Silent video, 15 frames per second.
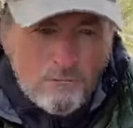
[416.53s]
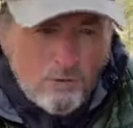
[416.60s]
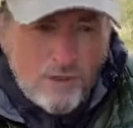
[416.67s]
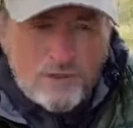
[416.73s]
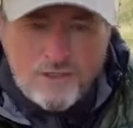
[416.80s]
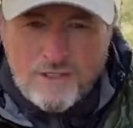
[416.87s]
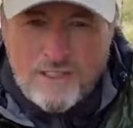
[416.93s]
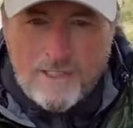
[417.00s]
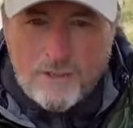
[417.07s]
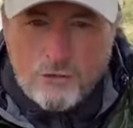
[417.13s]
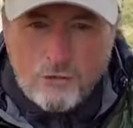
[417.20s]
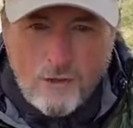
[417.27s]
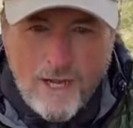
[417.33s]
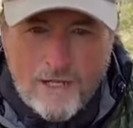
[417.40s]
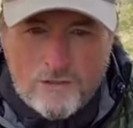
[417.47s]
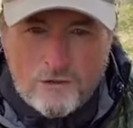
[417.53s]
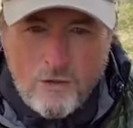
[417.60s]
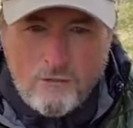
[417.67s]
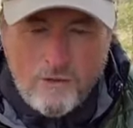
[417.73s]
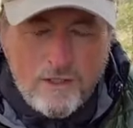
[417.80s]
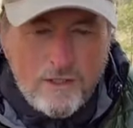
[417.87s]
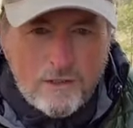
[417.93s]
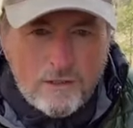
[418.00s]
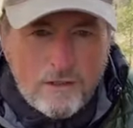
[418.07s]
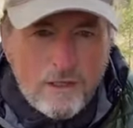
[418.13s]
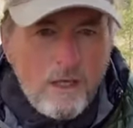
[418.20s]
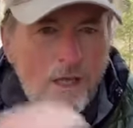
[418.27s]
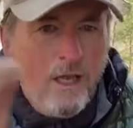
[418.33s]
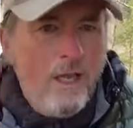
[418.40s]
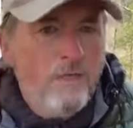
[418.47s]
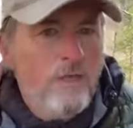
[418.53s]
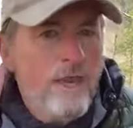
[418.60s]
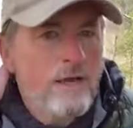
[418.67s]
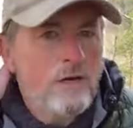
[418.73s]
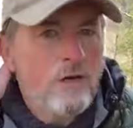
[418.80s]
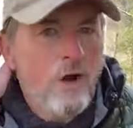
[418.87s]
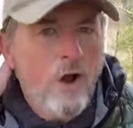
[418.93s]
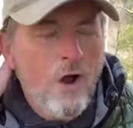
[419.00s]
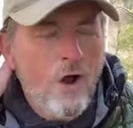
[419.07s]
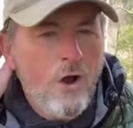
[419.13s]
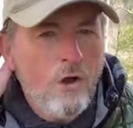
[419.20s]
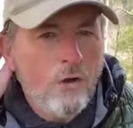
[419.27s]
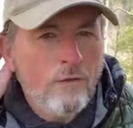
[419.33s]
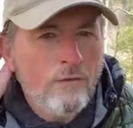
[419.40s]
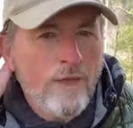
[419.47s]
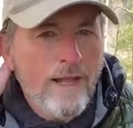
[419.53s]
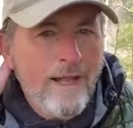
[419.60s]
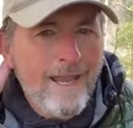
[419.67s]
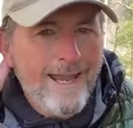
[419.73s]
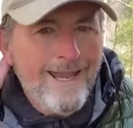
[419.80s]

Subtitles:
rustling in the grass over here. That call of that